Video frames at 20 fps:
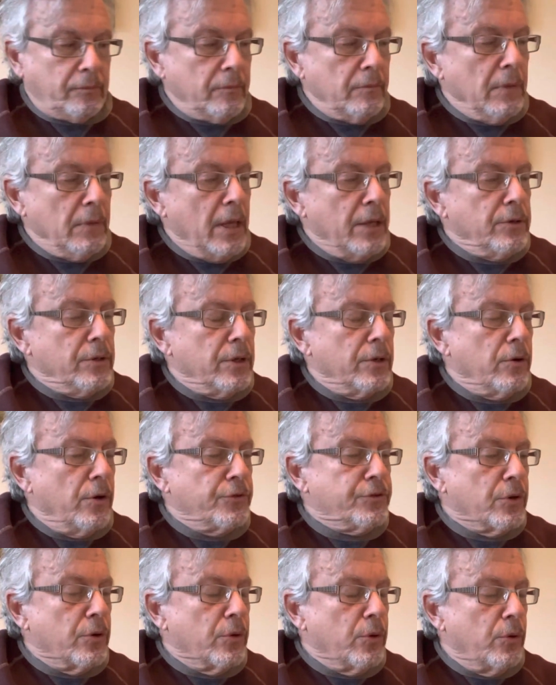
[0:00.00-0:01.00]
And you can
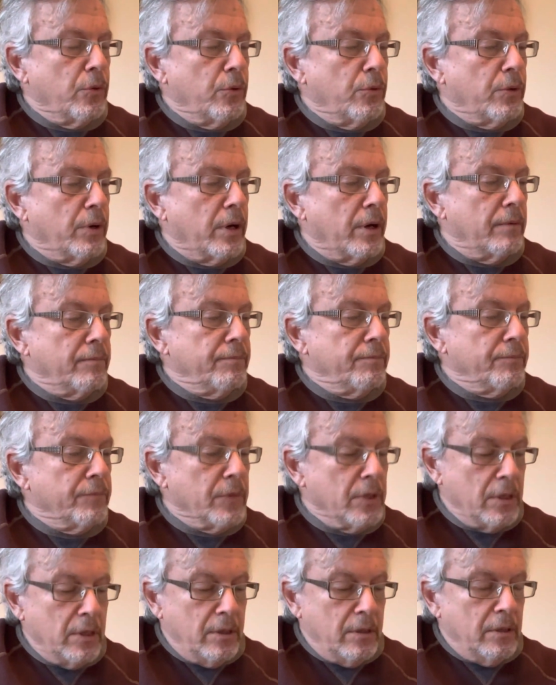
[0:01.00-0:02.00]
also,
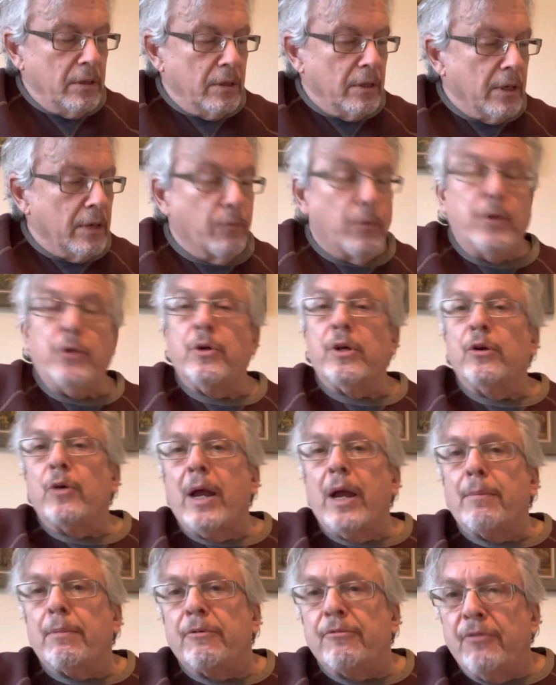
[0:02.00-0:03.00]
and when you can
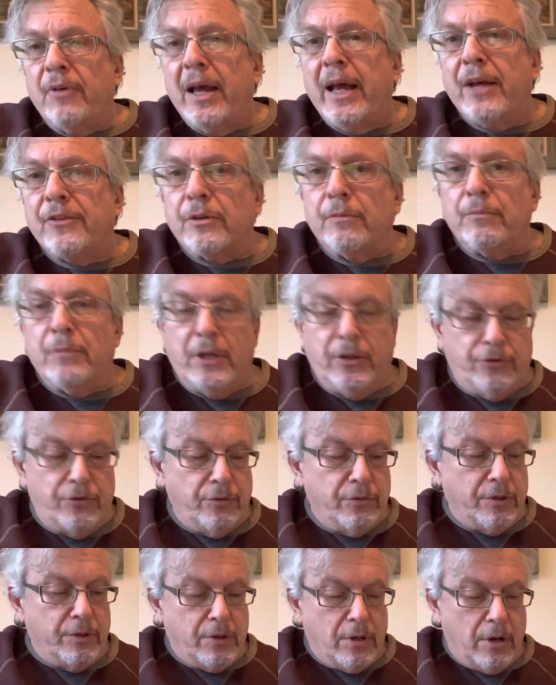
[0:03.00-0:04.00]
grab it fast, it means
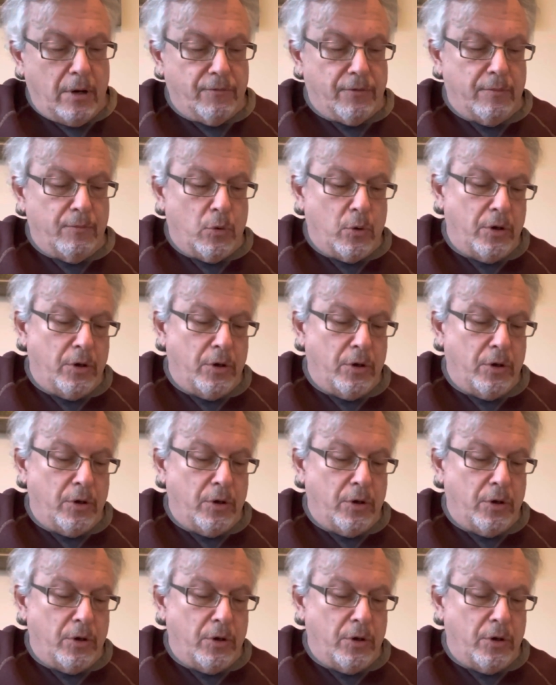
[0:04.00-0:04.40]
you can cover more